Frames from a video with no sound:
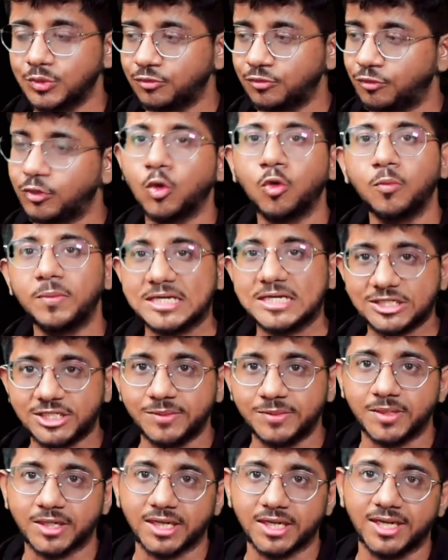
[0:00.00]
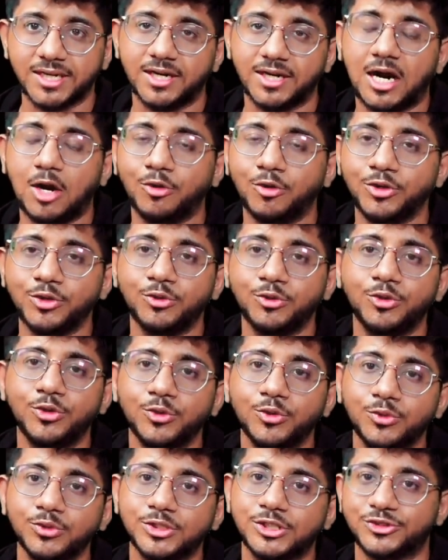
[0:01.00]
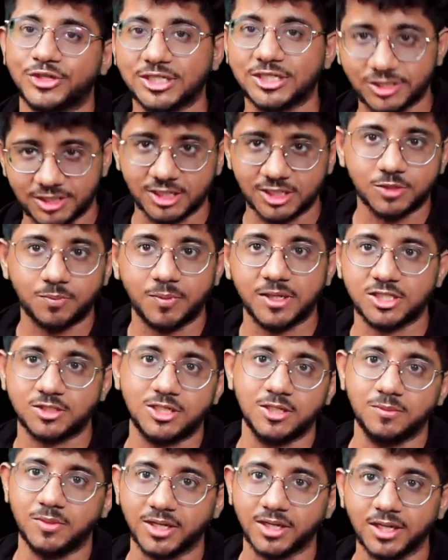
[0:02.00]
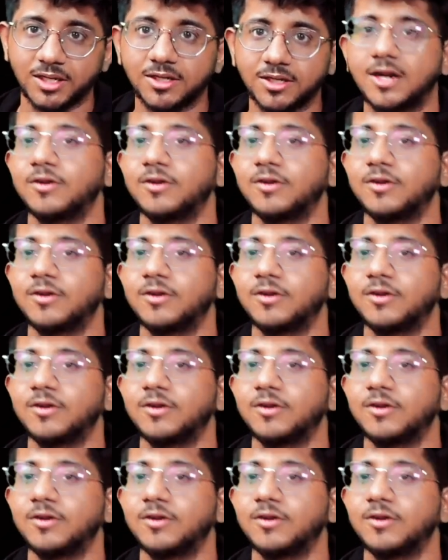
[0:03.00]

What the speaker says: flow-based debugging? And how do you do stress test-based debugging?